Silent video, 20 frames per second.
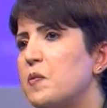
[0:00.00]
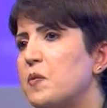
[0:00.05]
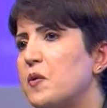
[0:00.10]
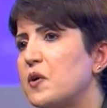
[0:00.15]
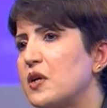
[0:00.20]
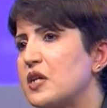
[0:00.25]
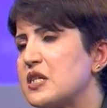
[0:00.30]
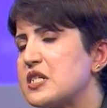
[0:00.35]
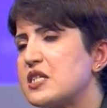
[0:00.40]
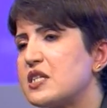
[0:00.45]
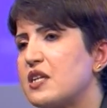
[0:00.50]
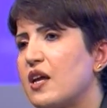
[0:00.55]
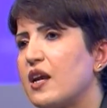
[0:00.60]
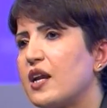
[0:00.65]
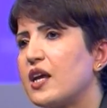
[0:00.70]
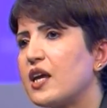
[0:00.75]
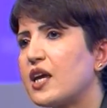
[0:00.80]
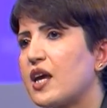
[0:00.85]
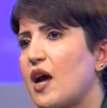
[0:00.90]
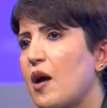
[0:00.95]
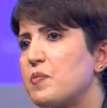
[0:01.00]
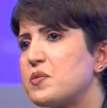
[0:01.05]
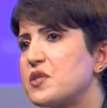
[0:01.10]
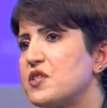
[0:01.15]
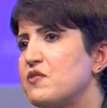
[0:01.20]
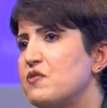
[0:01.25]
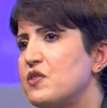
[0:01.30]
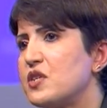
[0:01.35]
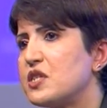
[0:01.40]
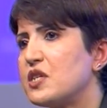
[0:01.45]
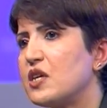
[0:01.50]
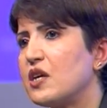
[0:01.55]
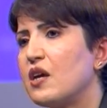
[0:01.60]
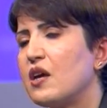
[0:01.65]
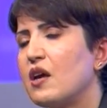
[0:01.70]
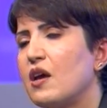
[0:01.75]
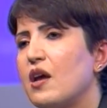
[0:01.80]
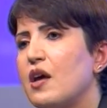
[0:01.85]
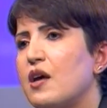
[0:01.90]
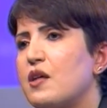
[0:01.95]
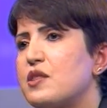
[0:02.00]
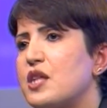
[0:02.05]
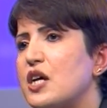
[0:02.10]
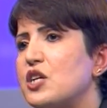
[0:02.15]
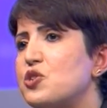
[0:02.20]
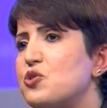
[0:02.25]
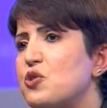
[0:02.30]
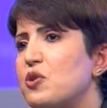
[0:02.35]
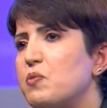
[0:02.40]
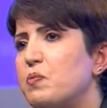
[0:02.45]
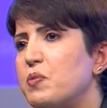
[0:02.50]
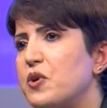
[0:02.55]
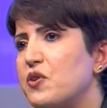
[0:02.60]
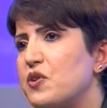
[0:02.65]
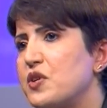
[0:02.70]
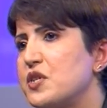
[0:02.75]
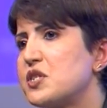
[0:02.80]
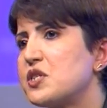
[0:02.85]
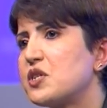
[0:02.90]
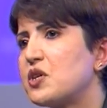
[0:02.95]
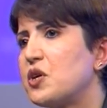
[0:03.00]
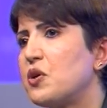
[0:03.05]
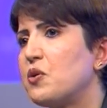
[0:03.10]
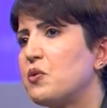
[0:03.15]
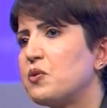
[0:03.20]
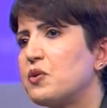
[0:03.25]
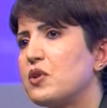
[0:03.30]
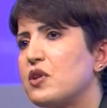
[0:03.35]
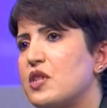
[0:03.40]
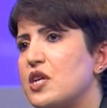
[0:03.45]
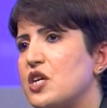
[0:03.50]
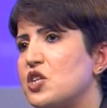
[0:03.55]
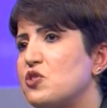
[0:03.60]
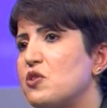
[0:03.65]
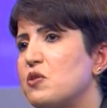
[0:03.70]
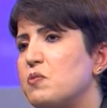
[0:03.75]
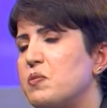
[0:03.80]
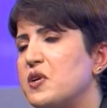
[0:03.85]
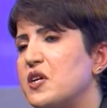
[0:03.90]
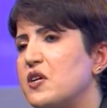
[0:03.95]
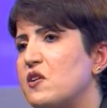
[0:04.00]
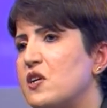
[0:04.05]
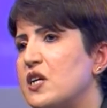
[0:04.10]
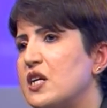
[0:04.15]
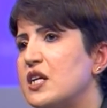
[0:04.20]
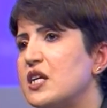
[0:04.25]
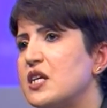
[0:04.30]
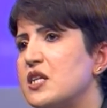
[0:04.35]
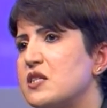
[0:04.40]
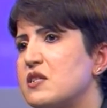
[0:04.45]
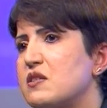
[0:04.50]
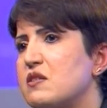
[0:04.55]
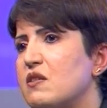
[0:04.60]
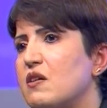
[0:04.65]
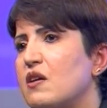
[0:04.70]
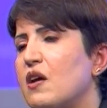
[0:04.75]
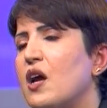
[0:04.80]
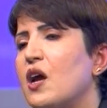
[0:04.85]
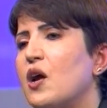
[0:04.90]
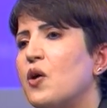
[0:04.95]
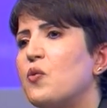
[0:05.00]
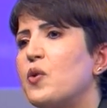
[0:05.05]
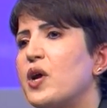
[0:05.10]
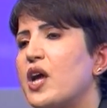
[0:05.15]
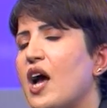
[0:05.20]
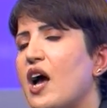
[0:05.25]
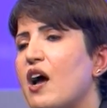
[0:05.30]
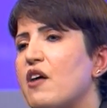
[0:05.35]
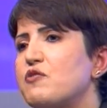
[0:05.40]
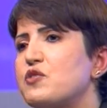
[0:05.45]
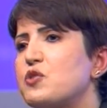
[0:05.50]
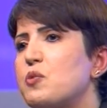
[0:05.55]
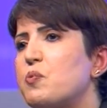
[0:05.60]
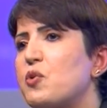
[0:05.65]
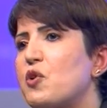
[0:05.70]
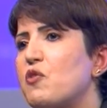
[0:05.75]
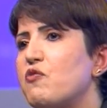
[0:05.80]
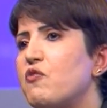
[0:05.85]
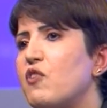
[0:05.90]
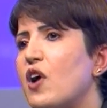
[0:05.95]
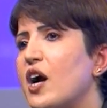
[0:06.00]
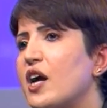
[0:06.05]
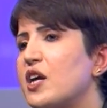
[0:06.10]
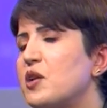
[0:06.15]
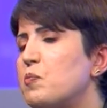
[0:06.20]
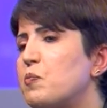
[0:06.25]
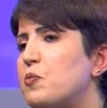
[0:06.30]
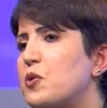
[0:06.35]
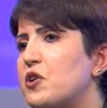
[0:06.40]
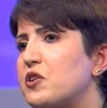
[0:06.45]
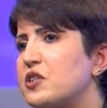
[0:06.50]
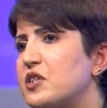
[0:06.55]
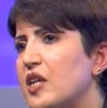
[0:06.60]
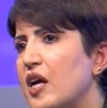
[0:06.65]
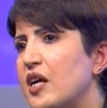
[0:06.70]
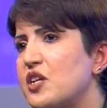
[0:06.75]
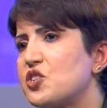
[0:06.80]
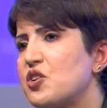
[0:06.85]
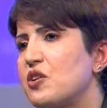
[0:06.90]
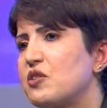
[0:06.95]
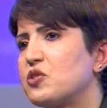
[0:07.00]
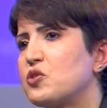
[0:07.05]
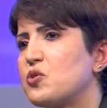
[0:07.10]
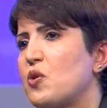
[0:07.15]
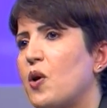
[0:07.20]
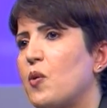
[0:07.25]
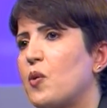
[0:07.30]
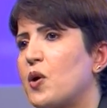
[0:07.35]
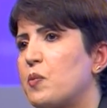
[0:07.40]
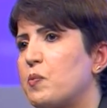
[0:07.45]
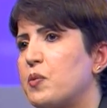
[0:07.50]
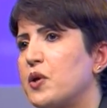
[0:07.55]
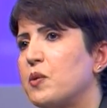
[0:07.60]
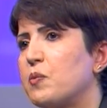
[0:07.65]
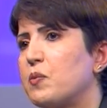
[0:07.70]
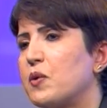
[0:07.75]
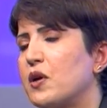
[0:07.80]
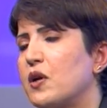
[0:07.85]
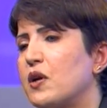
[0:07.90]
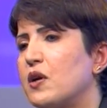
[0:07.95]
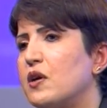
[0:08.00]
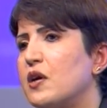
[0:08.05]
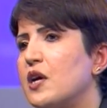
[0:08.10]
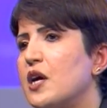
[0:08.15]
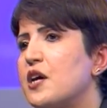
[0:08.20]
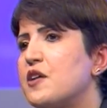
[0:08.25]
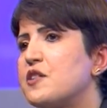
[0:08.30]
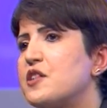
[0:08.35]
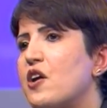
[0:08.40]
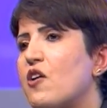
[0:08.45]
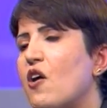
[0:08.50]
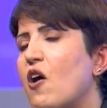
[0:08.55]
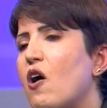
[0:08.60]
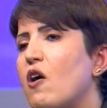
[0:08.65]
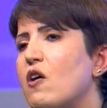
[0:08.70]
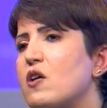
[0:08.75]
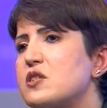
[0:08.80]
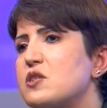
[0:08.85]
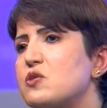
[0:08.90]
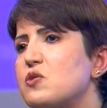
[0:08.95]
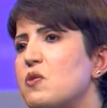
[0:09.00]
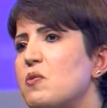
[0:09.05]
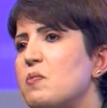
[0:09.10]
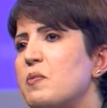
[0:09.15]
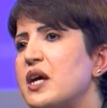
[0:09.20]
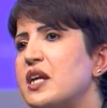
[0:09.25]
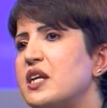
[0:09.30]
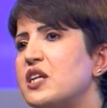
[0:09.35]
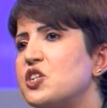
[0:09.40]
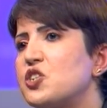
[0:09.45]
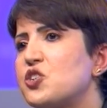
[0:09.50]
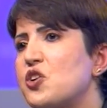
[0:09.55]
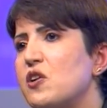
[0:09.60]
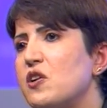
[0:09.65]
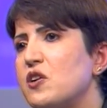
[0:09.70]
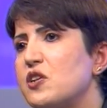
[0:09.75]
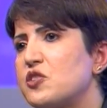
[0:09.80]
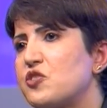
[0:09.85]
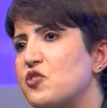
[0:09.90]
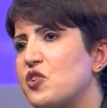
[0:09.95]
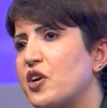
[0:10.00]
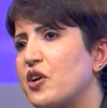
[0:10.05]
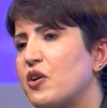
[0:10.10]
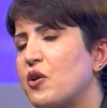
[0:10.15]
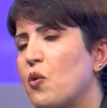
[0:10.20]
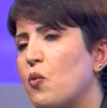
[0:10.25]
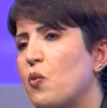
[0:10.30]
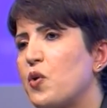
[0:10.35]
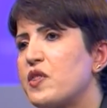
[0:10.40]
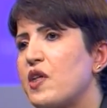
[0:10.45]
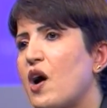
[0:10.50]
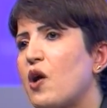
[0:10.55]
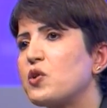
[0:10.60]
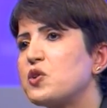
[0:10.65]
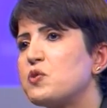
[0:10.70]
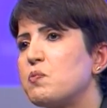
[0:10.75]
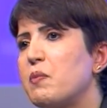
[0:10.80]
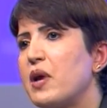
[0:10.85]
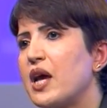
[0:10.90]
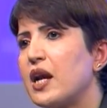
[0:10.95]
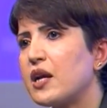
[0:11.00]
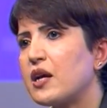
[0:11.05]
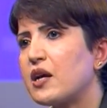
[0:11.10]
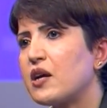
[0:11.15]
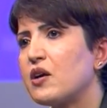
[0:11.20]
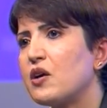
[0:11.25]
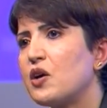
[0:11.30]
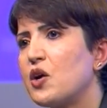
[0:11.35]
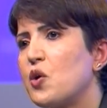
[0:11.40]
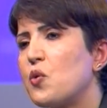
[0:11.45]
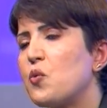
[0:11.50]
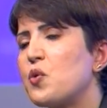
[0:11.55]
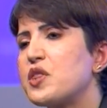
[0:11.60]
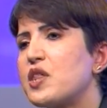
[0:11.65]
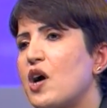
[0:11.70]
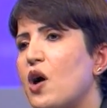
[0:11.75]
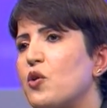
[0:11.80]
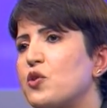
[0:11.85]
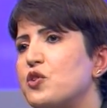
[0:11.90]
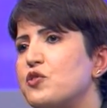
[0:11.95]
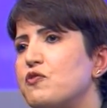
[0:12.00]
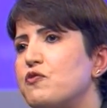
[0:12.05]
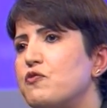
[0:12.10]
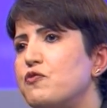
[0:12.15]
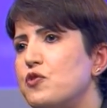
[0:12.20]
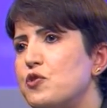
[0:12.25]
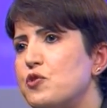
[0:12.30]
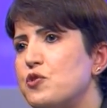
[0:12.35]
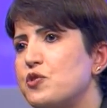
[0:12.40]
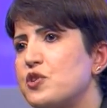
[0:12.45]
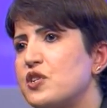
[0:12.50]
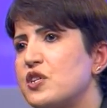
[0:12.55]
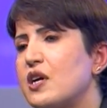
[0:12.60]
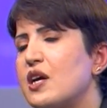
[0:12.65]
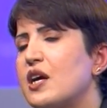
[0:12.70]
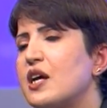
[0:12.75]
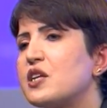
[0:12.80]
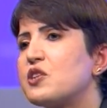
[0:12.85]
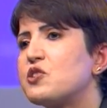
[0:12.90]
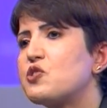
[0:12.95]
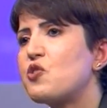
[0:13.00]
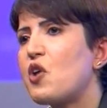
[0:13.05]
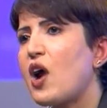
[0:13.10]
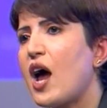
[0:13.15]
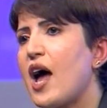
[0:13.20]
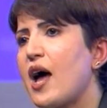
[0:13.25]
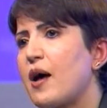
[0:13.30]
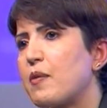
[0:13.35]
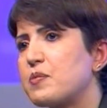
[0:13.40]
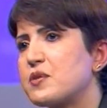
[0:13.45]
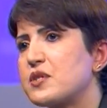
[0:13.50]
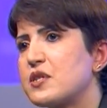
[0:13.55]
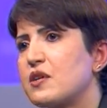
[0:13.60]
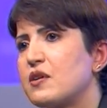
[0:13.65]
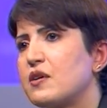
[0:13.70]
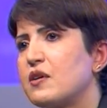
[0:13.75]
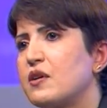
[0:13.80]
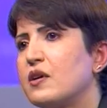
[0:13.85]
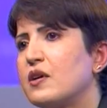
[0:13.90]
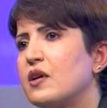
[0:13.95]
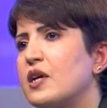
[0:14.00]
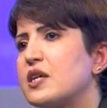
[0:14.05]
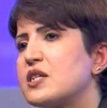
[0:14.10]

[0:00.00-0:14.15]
people still in captivity. They should be rescued. They should be released. We have to provide protection to our people. There are so many children without milk, without food, trapped,